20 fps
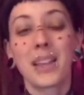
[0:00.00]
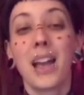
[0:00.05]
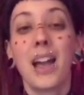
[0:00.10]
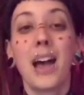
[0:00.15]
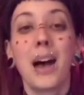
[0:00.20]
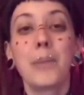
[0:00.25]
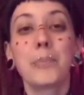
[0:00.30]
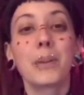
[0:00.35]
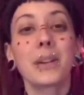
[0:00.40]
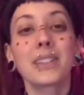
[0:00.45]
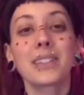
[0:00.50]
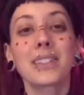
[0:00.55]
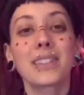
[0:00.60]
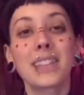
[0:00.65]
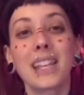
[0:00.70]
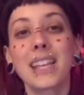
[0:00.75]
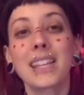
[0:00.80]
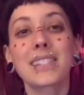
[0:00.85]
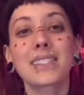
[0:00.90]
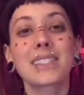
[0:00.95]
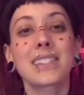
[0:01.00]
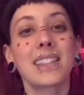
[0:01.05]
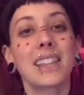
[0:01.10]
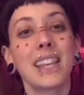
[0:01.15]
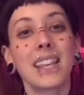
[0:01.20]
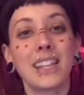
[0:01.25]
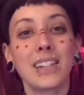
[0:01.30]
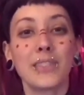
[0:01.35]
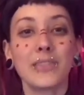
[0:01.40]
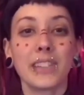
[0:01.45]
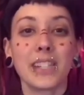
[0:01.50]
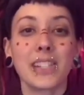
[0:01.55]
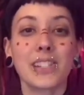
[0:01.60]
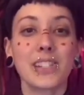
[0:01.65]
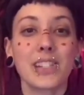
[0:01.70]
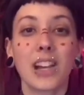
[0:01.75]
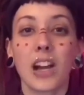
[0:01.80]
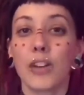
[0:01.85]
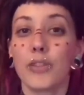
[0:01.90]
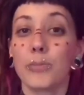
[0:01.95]
But thanks to the
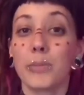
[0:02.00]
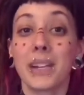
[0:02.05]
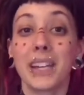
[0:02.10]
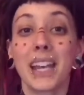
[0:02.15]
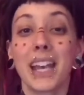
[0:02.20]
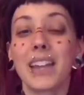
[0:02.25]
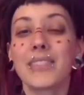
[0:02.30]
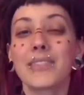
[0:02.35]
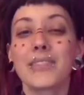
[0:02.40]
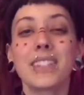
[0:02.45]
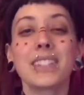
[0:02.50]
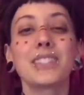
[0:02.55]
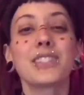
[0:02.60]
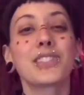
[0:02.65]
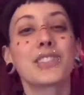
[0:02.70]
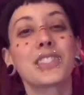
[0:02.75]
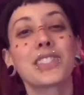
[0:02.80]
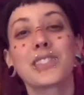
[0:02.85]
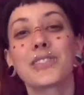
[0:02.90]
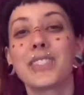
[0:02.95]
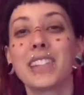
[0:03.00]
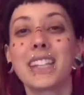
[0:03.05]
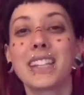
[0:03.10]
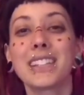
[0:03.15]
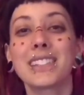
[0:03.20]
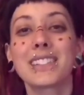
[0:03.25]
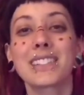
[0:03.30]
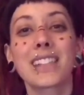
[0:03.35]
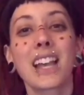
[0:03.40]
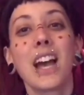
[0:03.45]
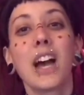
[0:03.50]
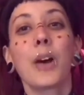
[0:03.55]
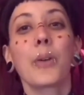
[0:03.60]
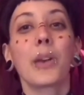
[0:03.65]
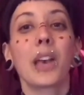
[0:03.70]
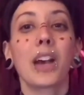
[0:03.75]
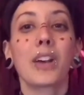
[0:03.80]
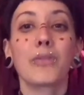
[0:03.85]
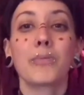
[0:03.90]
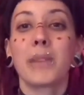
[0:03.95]
innovation of many adventurous vegans, we
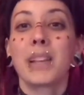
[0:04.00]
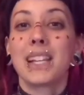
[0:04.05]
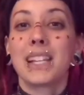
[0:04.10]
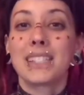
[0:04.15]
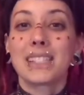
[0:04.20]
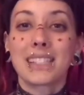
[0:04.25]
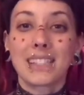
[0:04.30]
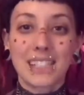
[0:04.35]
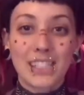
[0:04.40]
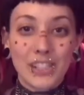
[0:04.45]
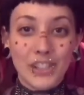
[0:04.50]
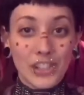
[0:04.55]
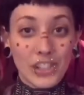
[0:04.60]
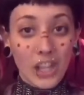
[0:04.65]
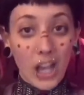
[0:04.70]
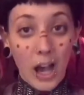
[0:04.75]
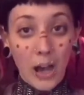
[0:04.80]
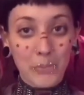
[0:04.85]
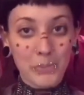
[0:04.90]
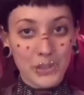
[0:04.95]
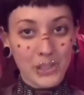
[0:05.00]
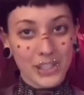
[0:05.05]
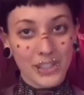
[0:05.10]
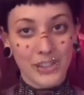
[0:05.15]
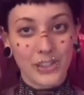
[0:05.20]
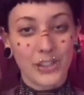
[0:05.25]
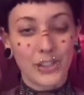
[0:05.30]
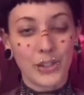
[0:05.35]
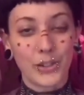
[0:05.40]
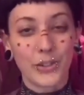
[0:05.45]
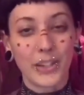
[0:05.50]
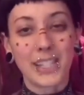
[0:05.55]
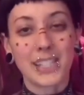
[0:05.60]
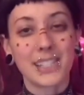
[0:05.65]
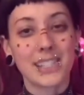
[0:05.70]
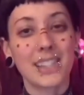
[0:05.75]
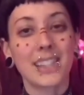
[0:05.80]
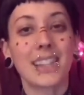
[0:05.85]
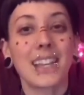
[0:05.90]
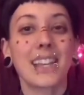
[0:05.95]
have many delicious options to grace
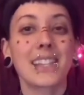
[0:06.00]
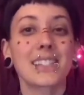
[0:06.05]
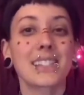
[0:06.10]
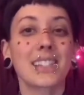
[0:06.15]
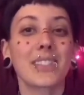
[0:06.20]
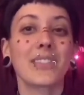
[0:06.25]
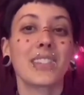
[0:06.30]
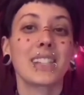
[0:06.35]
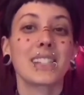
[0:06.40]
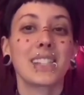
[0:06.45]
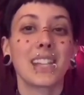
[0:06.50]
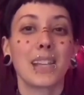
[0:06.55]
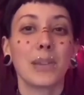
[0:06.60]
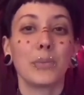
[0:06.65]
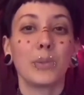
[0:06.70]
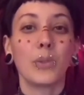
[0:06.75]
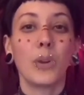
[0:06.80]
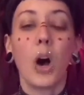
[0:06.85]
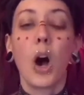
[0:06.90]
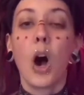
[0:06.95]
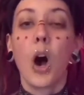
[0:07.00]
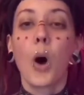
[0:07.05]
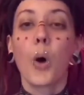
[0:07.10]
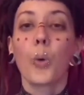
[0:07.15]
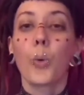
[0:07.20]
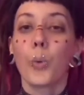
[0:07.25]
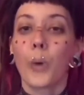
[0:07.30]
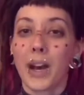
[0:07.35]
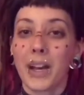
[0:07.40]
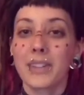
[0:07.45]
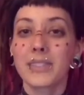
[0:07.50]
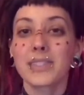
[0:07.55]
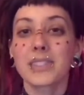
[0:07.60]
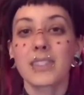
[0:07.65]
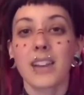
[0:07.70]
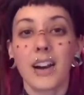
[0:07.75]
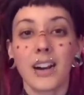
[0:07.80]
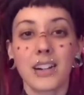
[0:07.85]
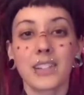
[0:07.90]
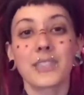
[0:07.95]
the Thanksgiving table whilst
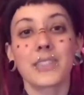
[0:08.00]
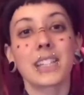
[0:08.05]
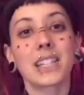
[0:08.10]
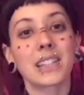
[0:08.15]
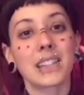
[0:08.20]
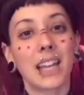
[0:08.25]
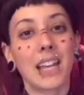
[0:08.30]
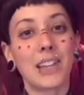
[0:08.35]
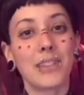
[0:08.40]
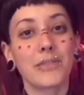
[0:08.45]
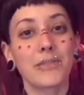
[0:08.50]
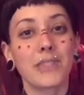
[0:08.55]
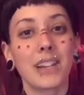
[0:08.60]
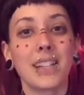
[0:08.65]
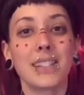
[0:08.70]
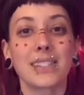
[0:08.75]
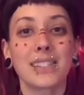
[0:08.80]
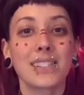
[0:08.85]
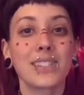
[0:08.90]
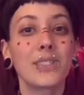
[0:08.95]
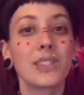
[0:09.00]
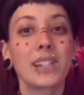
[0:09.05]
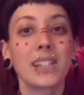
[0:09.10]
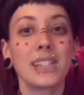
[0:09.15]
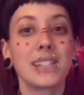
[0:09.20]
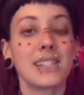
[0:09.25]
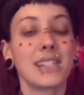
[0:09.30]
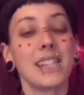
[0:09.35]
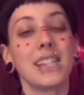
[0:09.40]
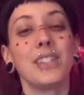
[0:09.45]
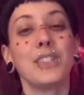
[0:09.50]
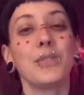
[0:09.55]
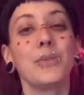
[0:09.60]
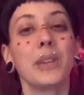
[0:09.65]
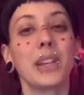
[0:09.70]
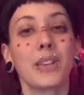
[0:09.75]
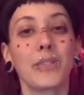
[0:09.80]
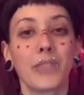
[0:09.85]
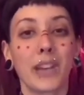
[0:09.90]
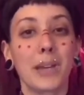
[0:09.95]
honoring life and still
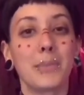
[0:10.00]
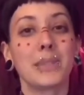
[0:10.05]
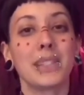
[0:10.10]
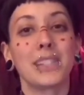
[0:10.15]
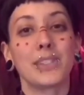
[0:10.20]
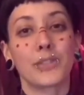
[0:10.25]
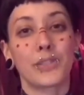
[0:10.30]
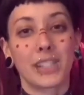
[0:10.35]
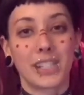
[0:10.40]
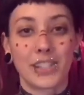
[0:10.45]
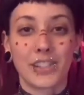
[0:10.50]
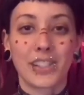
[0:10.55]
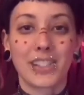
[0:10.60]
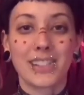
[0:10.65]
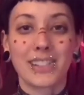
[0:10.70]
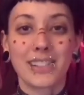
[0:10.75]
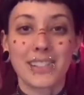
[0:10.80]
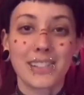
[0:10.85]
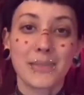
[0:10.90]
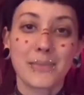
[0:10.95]
continuing family traditions.